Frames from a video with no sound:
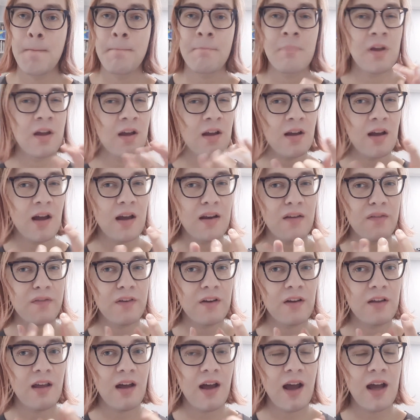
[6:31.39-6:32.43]
You can kind of
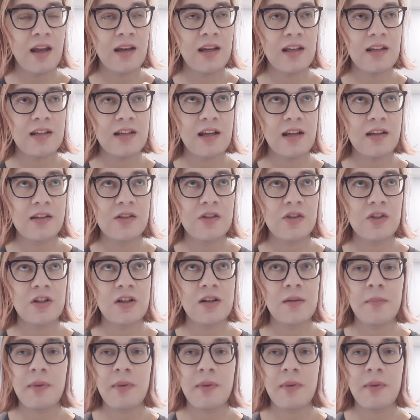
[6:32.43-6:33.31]
feel a honey texture,